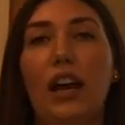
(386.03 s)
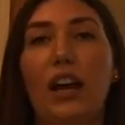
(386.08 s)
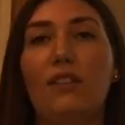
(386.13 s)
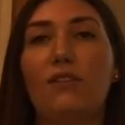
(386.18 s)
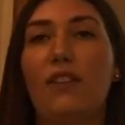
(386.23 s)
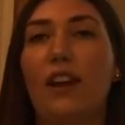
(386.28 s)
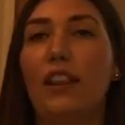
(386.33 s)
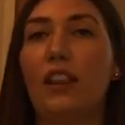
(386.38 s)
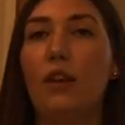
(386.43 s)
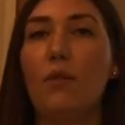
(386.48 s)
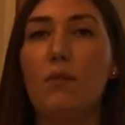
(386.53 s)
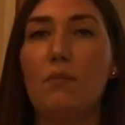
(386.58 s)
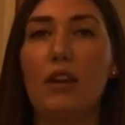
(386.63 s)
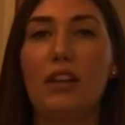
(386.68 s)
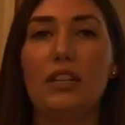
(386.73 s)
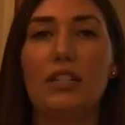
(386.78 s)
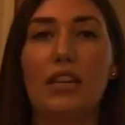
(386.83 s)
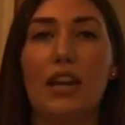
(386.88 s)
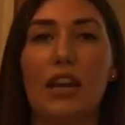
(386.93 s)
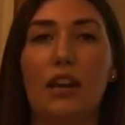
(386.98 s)
And finally, we may
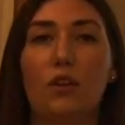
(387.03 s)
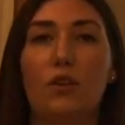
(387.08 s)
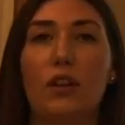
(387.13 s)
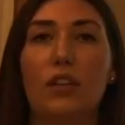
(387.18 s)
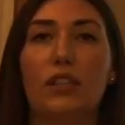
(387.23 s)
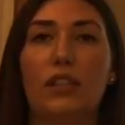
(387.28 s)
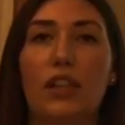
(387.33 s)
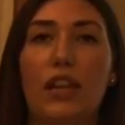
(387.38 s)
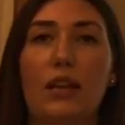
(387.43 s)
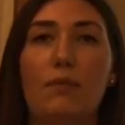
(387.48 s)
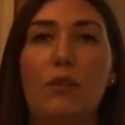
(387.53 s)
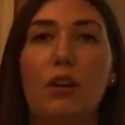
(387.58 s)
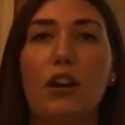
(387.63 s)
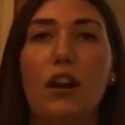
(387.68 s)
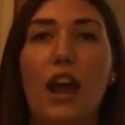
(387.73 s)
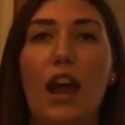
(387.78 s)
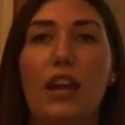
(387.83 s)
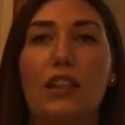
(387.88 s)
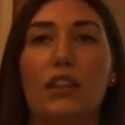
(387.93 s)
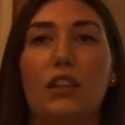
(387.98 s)
need to increase
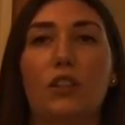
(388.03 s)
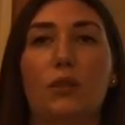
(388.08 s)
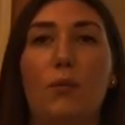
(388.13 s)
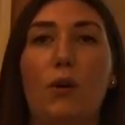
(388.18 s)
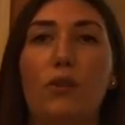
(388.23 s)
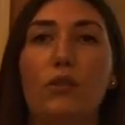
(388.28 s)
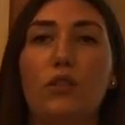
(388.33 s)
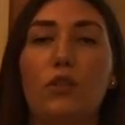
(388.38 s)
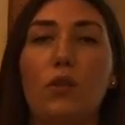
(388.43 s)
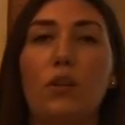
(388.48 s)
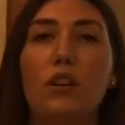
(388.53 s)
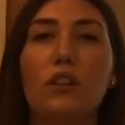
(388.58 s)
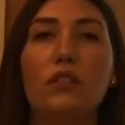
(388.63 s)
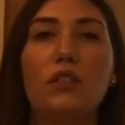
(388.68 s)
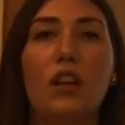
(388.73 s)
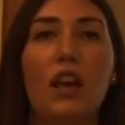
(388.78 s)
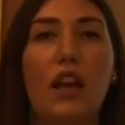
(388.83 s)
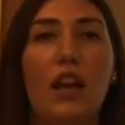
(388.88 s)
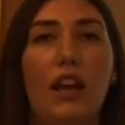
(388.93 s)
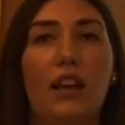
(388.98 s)
labor at the spoke
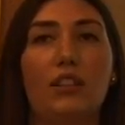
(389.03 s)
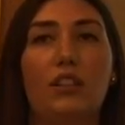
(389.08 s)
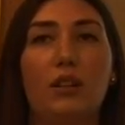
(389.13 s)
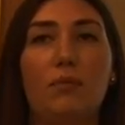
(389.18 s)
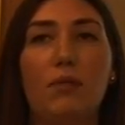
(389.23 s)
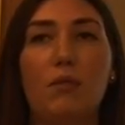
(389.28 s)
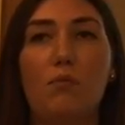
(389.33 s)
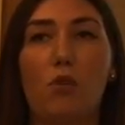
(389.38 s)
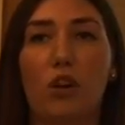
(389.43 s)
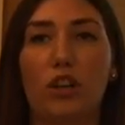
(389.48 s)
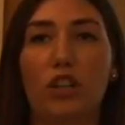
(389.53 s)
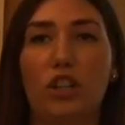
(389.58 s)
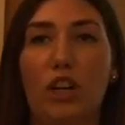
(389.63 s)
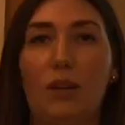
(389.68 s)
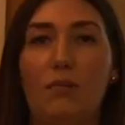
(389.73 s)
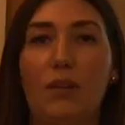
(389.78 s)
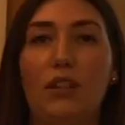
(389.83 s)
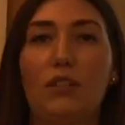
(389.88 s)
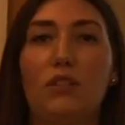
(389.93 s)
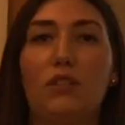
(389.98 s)
stores as there'll be more
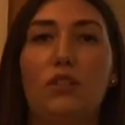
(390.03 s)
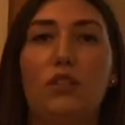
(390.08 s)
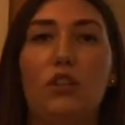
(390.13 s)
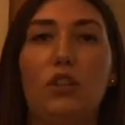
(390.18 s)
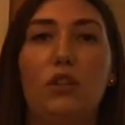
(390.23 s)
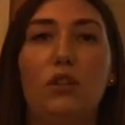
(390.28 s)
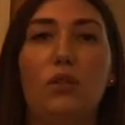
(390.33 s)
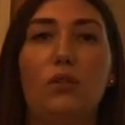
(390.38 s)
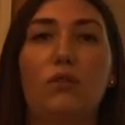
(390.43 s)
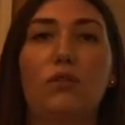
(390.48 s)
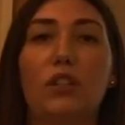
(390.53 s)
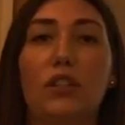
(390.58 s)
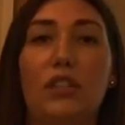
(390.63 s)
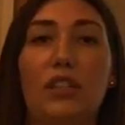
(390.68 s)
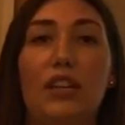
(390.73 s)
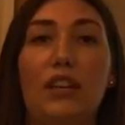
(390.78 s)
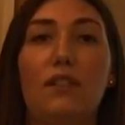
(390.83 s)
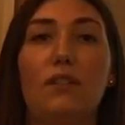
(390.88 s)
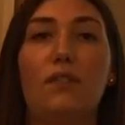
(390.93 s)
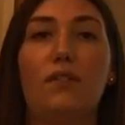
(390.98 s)
shipments to
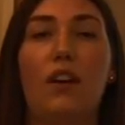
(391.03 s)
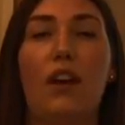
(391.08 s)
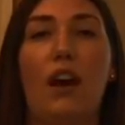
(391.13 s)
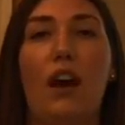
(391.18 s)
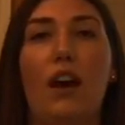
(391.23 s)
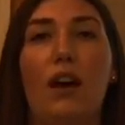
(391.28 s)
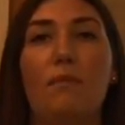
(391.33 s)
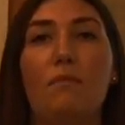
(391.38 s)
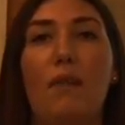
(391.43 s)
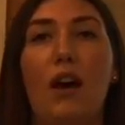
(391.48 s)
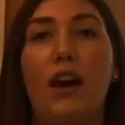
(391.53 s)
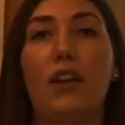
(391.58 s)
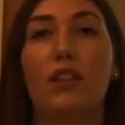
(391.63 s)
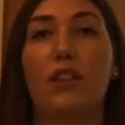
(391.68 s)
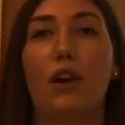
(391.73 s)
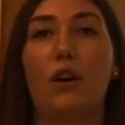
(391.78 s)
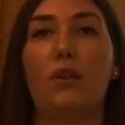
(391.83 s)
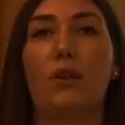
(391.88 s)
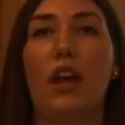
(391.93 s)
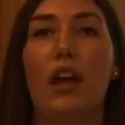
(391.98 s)
receive,
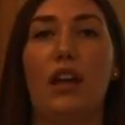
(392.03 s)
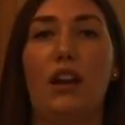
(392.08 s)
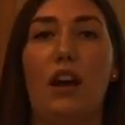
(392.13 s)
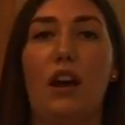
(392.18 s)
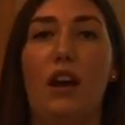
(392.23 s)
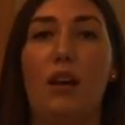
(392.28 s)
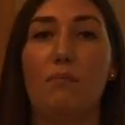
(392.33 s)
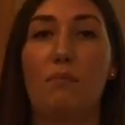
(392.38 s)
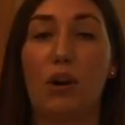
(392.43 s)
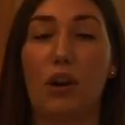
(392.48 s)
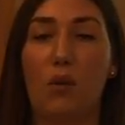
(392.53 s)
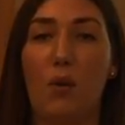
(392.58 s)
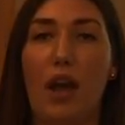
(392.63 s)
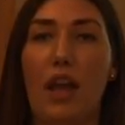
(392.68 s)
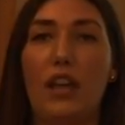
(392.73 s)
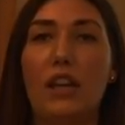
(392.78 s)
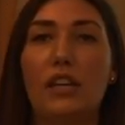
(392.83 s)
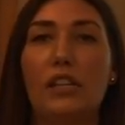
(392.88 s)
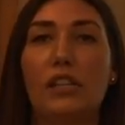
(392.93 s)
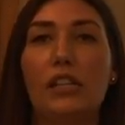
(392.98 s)
unload, and put
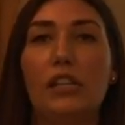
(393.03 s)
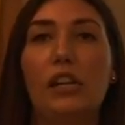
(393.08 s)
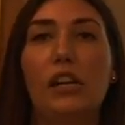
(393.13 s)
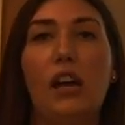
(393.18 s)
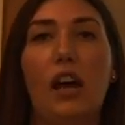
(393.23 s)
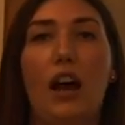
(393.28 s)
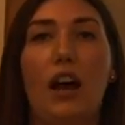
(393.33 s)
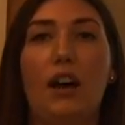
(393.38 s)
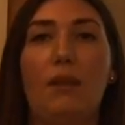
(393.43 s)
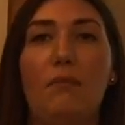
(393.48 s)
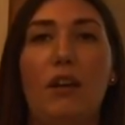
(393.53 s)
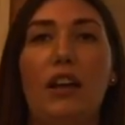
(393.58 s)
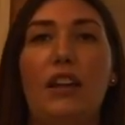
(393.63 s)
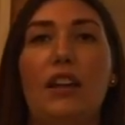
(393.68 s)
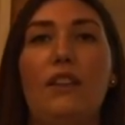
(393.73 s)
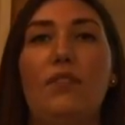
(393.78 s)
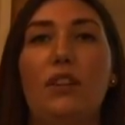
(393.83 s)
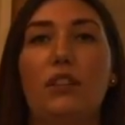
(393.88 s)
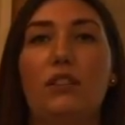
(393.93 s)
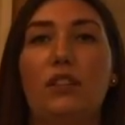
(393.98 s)
away. And
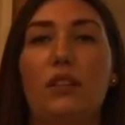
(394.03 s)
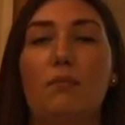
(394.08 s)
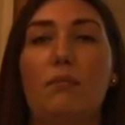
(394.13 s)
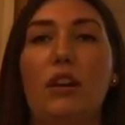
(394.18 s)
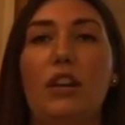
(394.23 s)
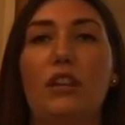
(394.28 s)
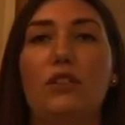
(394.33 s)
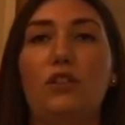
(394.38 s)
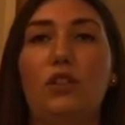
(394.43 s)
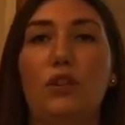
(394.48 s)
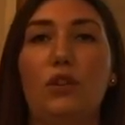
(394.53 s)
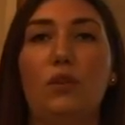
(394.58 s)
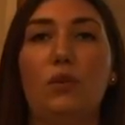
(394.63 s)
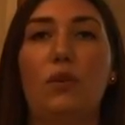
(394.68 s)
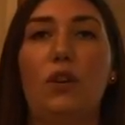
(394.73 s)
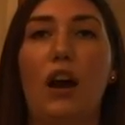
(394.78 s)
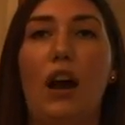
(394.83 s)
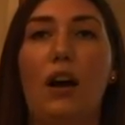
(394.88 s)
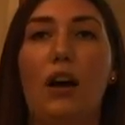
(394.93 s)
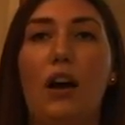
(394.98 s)
even somebody
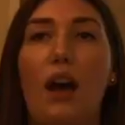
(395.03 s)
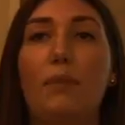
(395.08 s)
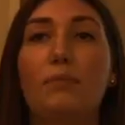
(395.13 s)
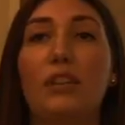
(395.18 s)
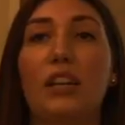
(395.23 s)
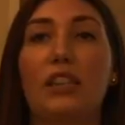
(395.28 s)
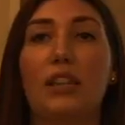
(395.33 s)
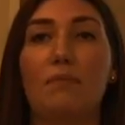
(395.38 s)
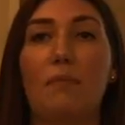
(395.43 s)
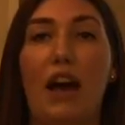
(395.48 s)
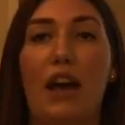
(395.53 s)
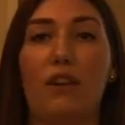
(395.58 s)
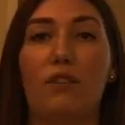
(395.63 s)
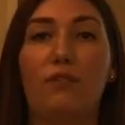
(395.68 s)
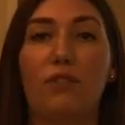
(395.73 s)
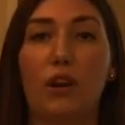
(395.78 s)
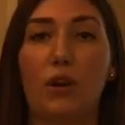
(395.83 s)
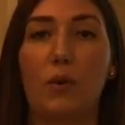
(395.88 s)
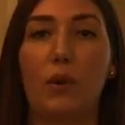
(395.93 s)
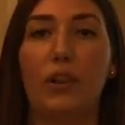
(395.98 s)
to update the model
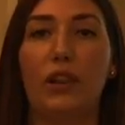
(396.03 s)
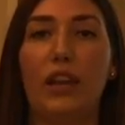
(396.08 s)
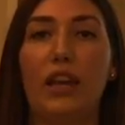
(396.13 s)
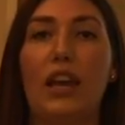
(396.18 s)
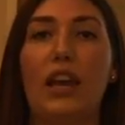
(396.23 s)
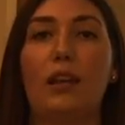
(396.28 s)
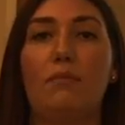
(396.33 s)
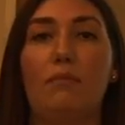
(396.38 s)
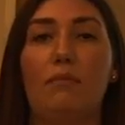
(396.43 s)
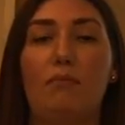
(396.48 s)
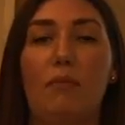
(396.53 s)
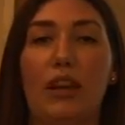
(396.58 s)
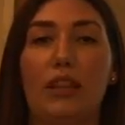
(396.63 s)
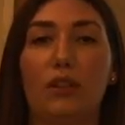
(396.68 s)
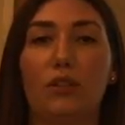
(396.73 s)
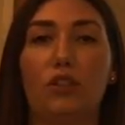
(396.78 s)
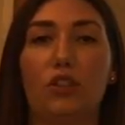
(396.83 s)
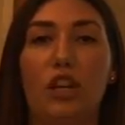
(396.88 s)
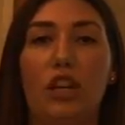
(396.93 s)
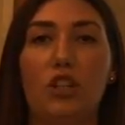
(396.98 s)
frequently and make
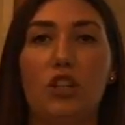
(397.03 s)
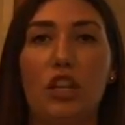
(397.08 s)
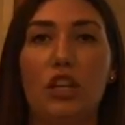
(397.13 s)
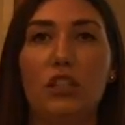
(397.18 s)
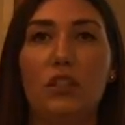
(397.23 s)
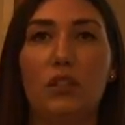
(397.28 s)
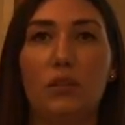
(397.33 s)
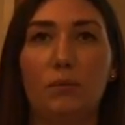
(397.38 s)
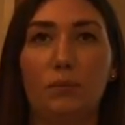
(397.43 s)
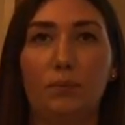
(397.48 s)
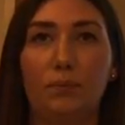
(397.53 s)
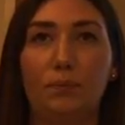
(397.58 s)
those changes.